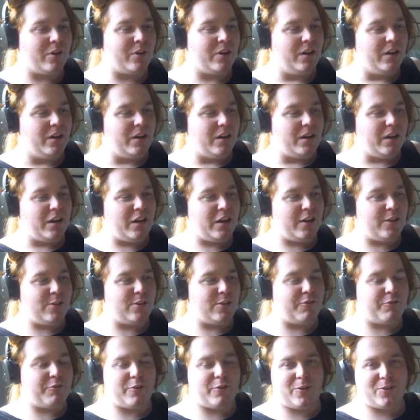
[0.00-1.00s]
in the
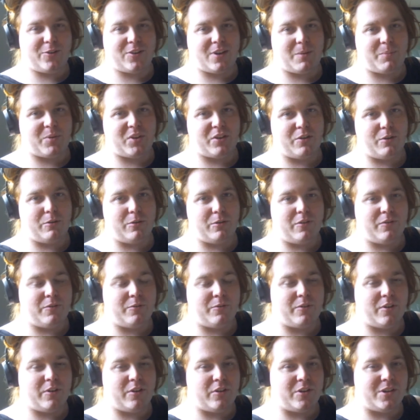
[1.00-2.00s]
first episode
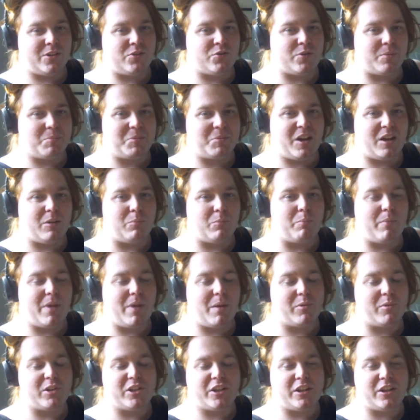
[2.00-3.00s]
of Trip Down
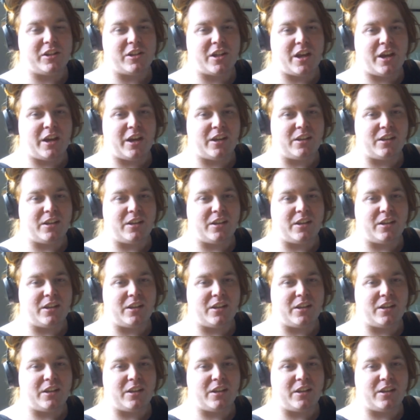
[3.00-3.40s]
Memolly Lane,